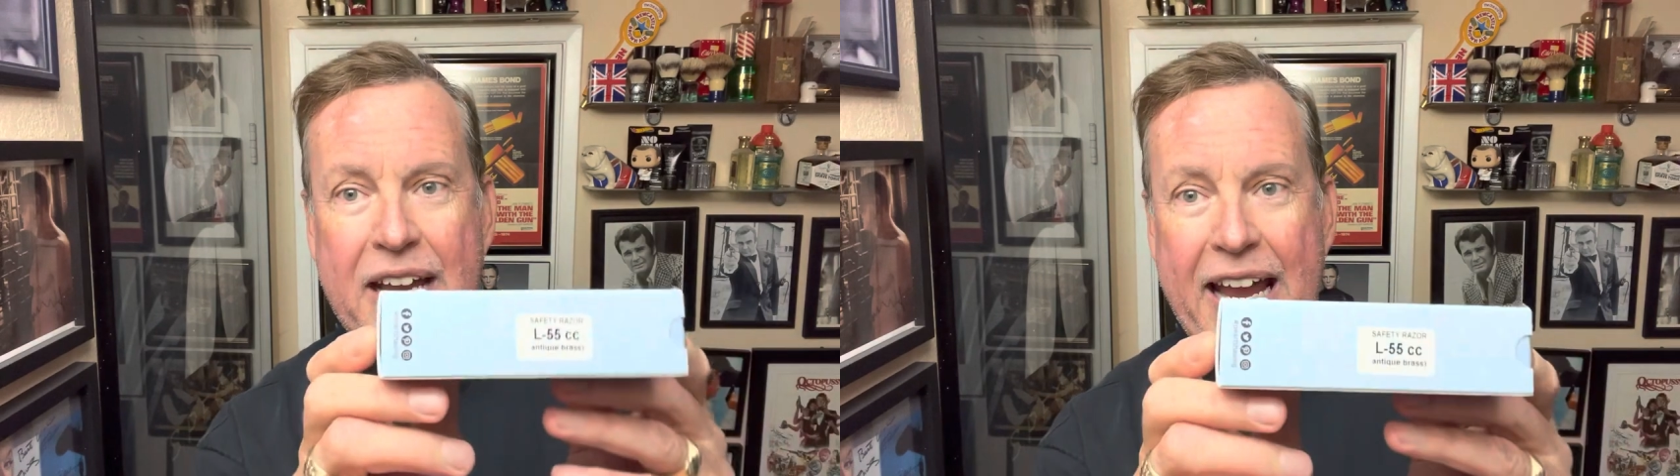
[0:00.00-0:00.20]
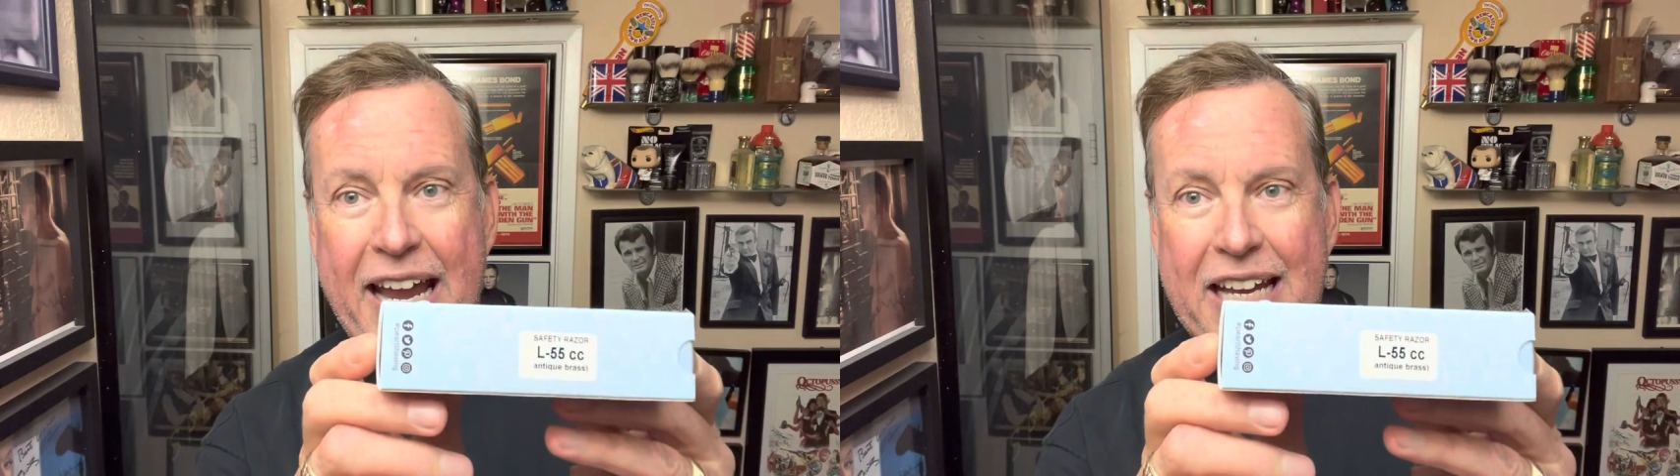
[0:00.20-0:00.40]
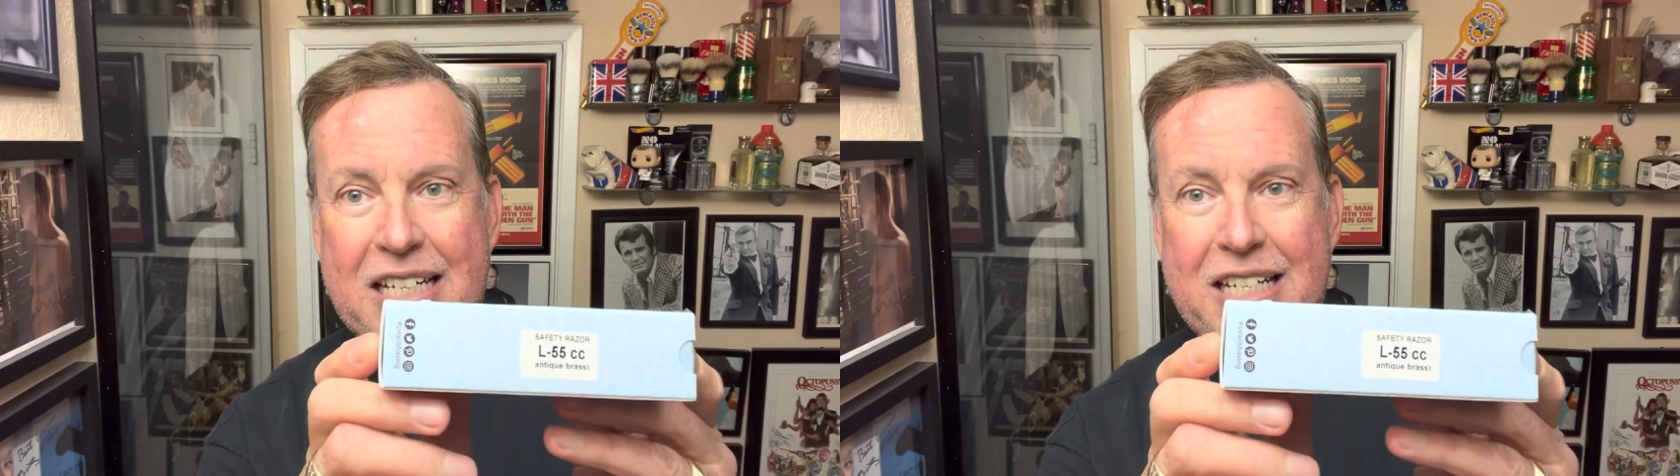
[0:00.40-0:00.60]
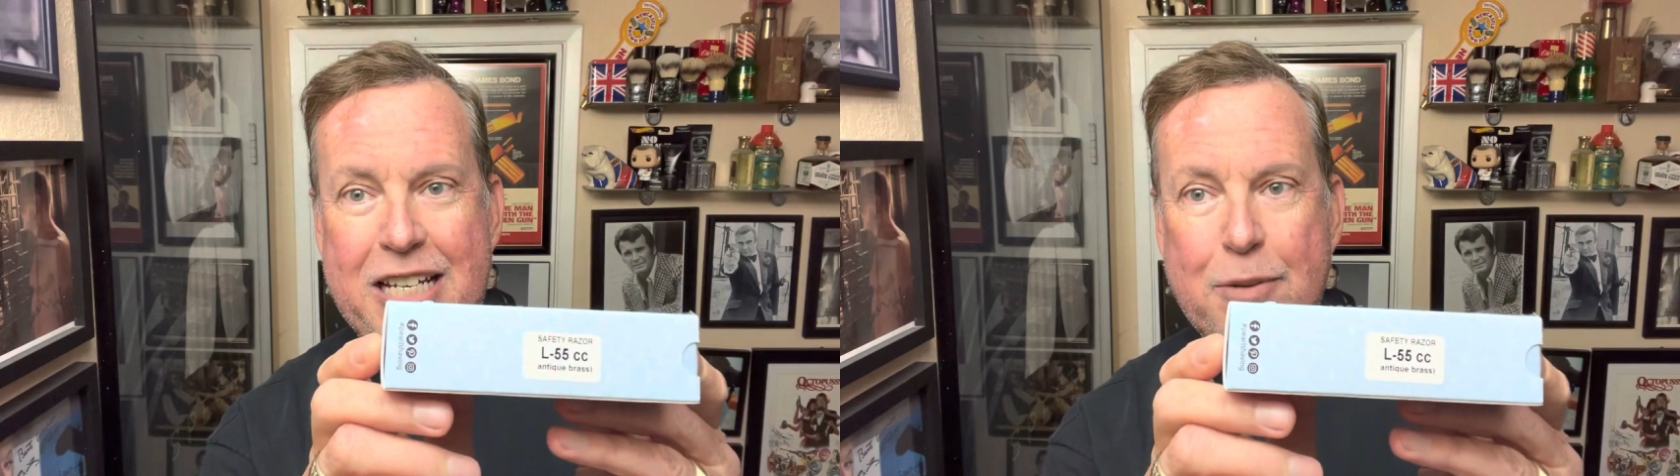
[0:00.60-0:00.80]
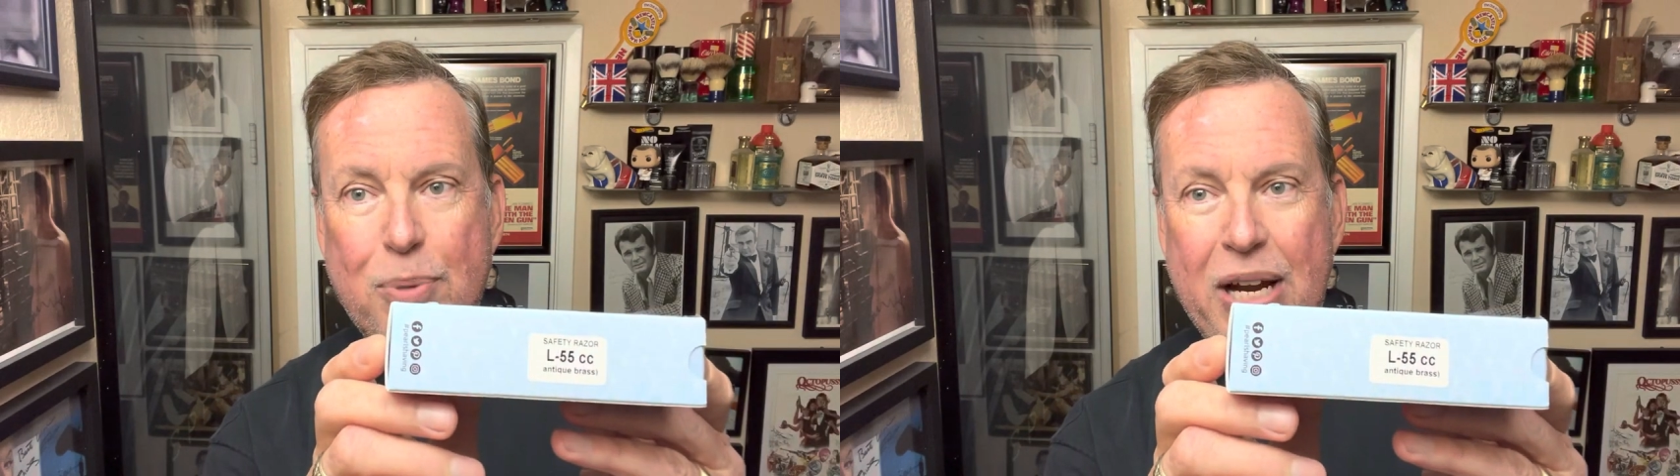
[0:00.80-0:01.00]

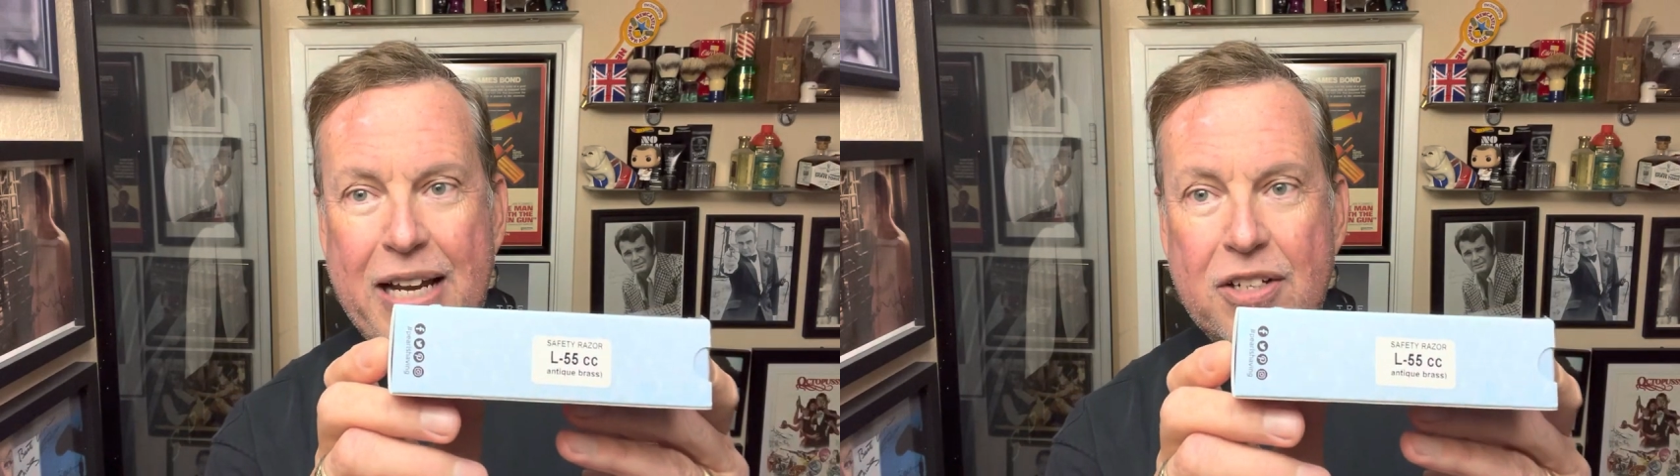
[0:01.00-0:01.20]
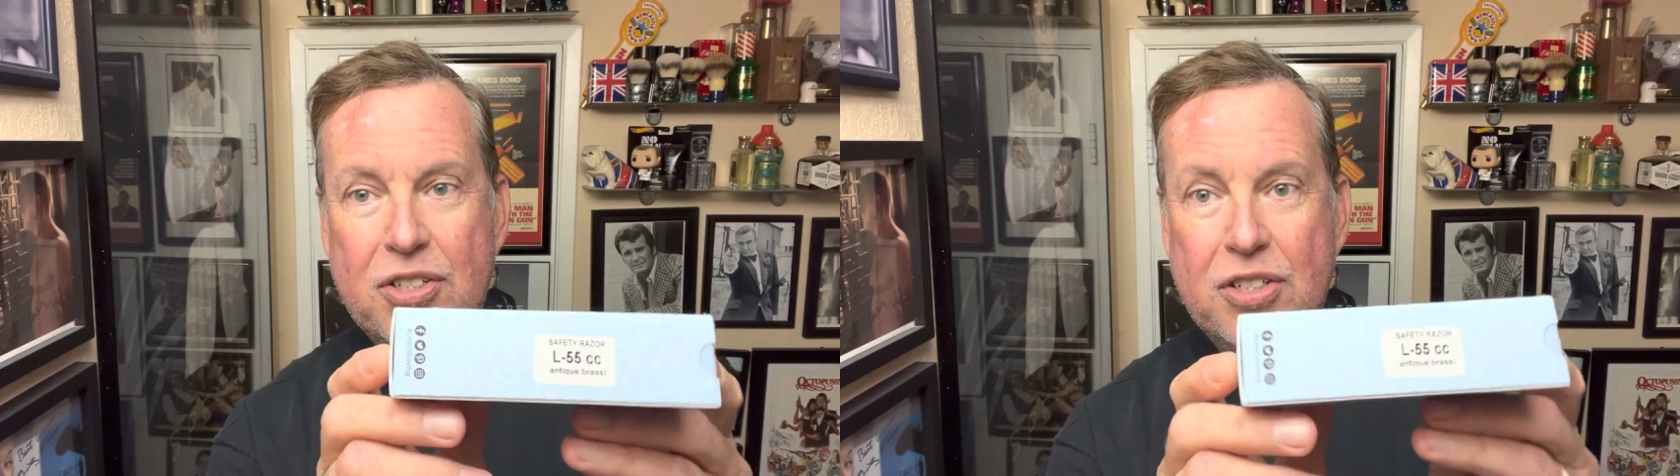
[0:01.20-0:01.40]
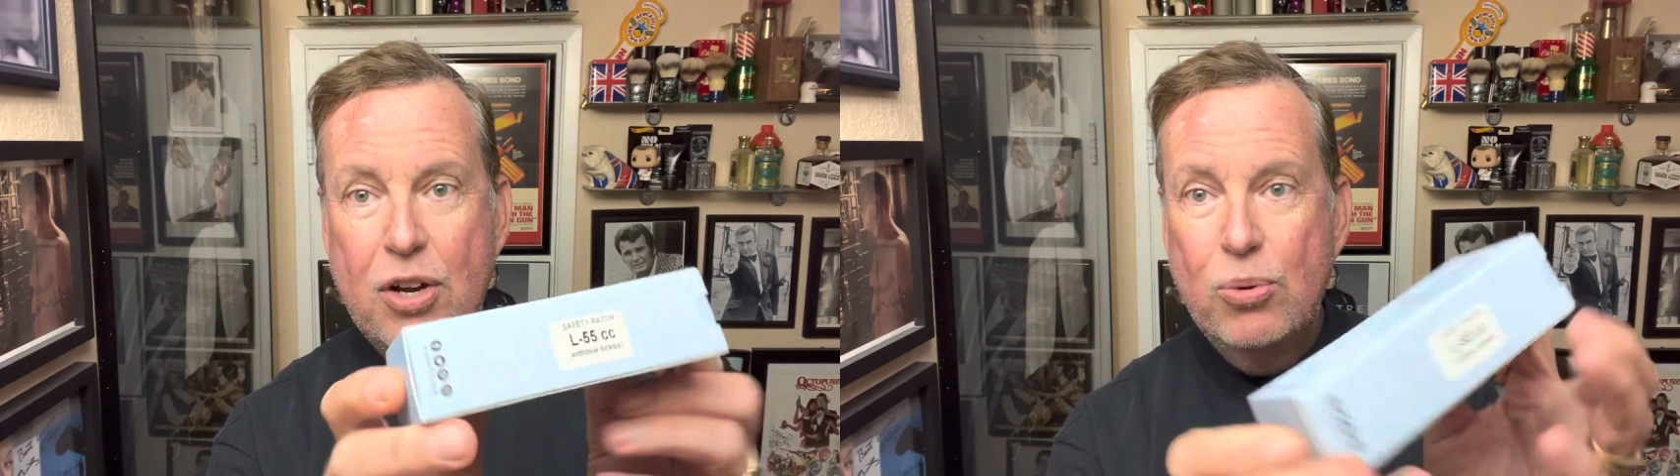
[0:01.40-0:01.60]
Antique Brass